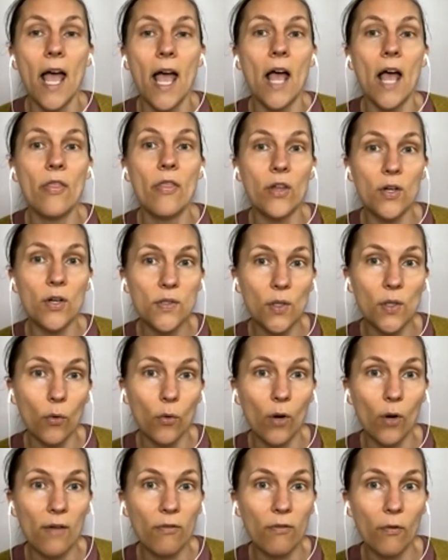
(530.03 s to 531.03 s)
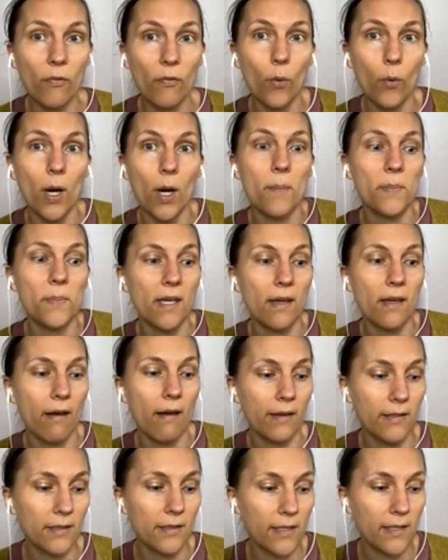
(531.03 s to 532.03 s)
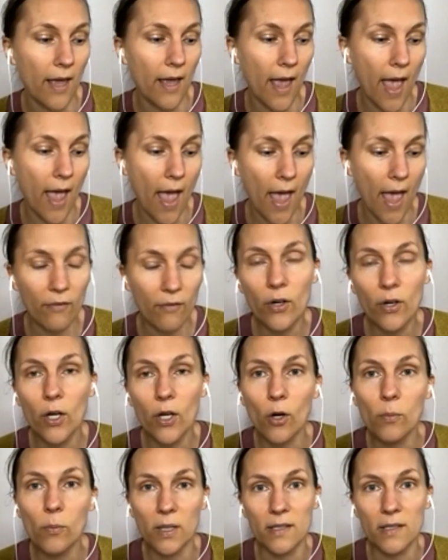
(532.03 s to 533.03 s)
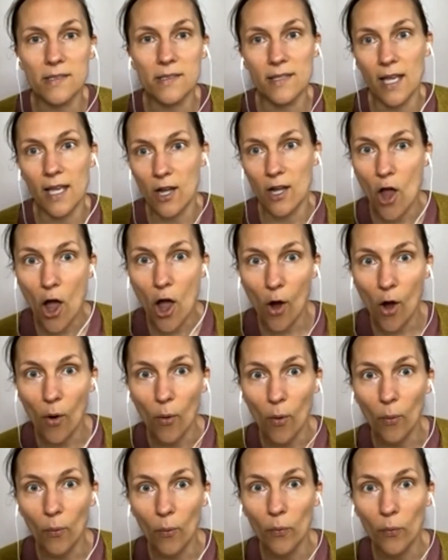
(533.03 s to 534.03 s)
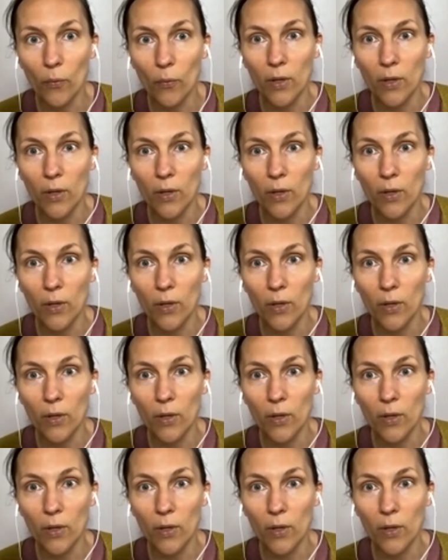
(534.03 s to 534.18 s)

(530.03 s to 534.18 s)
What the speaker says: and they're so grateful for it because every herbalist they know